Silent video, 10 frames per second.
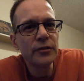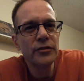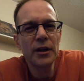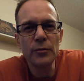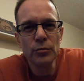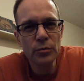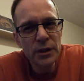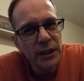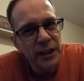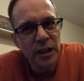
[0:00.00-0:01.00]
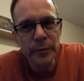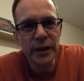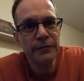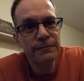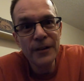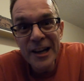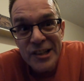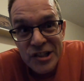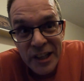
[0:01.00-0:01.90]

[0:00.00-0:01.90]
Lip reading: There's not really going to be a fucking